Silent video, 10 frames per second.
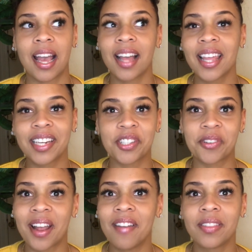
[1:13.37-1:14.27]
I like
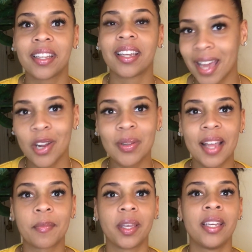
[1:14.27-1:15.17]
traveling. I don't
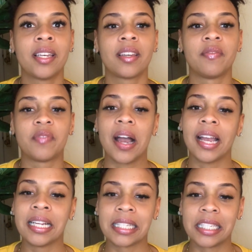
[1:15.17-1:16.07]
like being
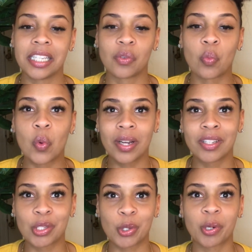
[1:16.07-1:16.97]
confined to just
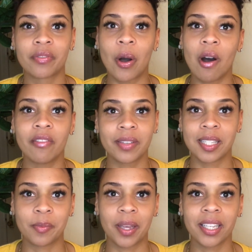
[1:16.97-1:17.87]
one sort of office
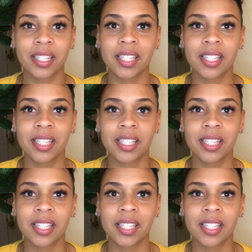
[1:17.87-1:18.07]
space.